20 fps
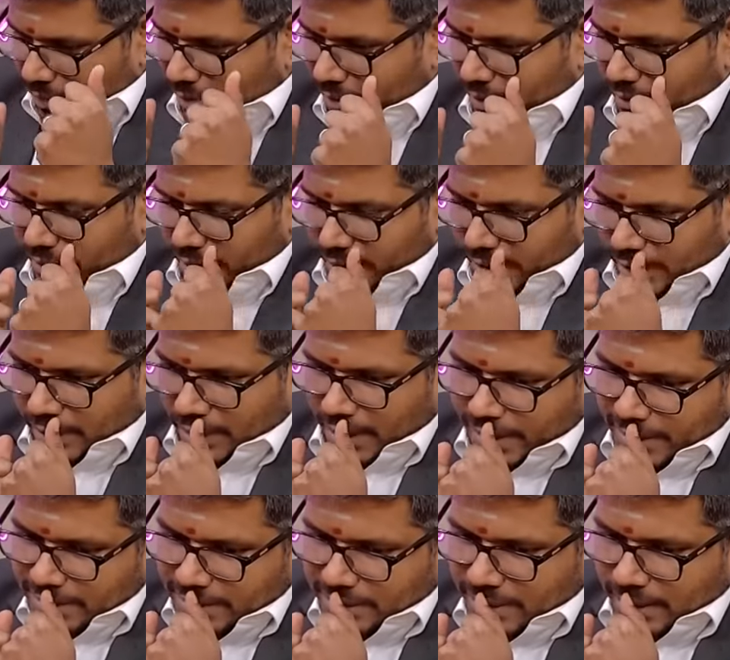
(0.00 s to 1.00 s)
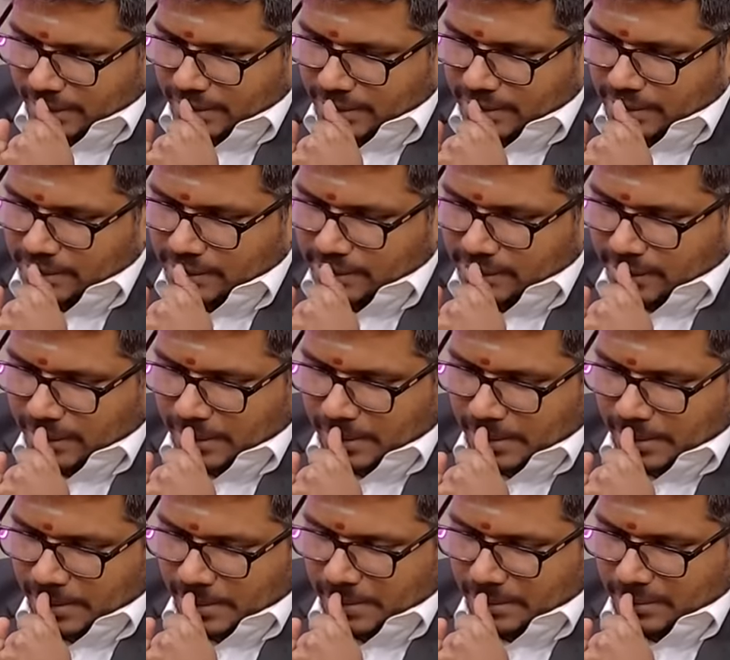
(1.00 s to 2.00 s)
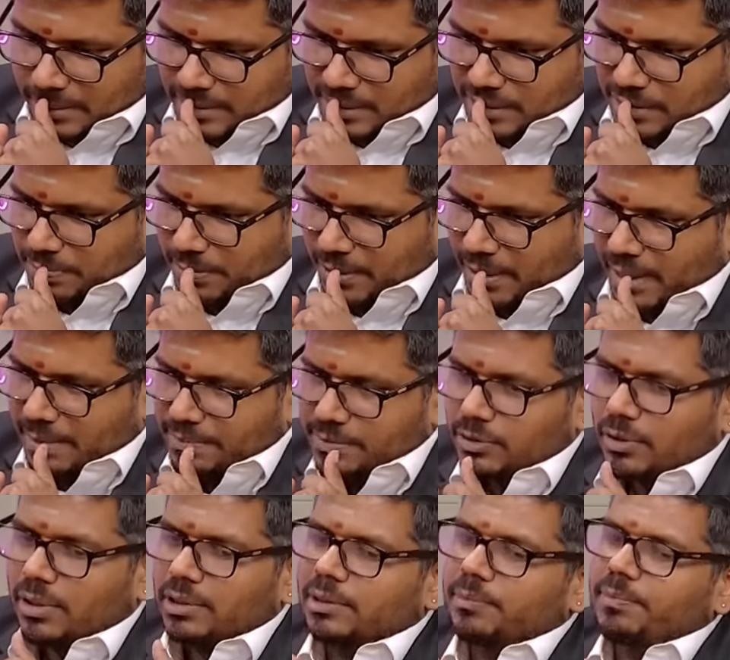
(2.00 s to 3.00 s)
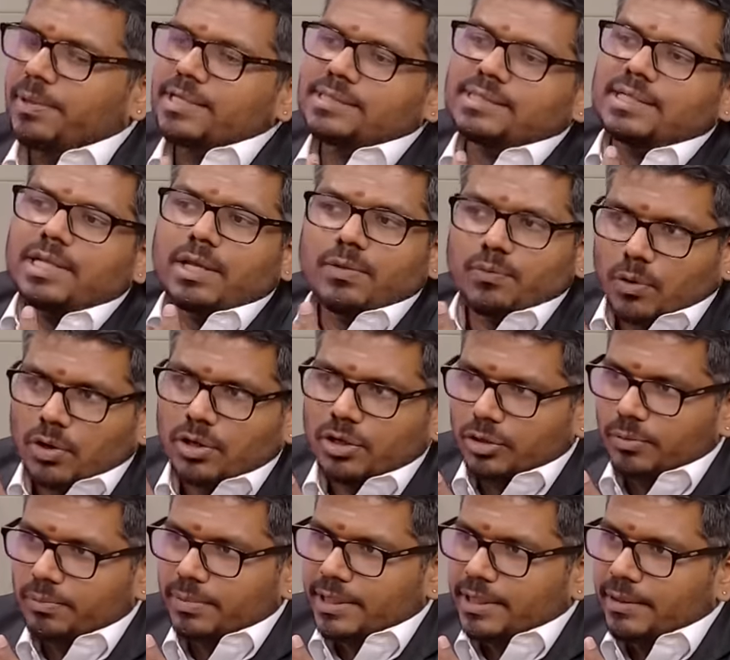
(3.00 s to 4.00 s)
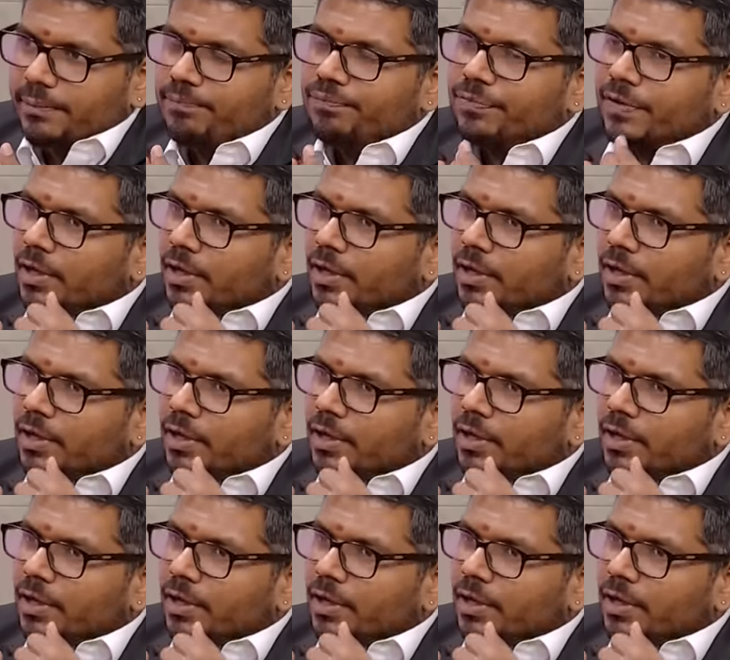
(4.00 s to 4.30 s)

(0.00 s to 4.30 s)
here, they realize that this is perhaps not the place that they want to be.